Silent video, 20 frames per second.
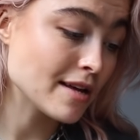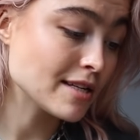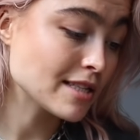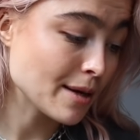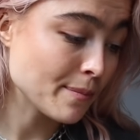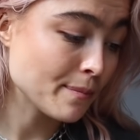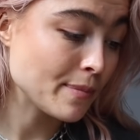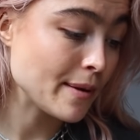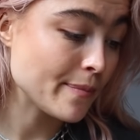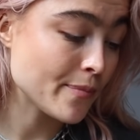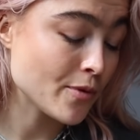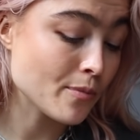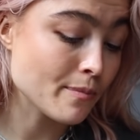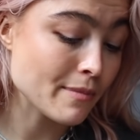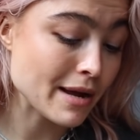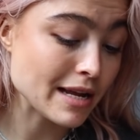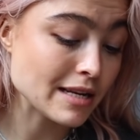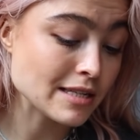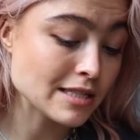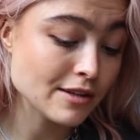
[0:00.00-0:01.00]
some people
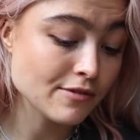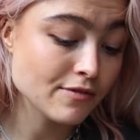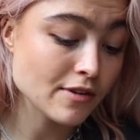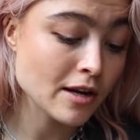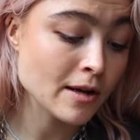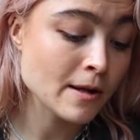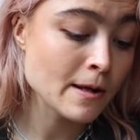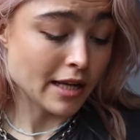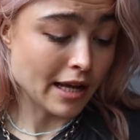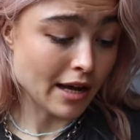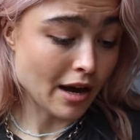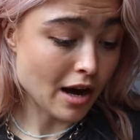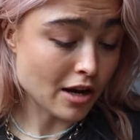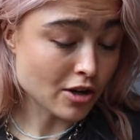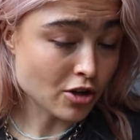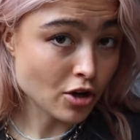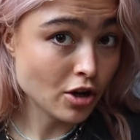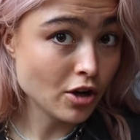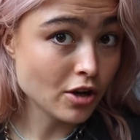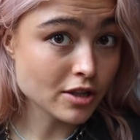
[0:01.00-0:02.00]
may differ. They
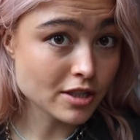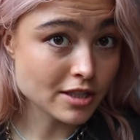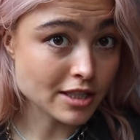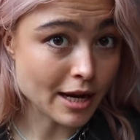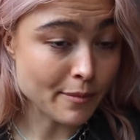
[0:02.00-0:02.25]
are cooked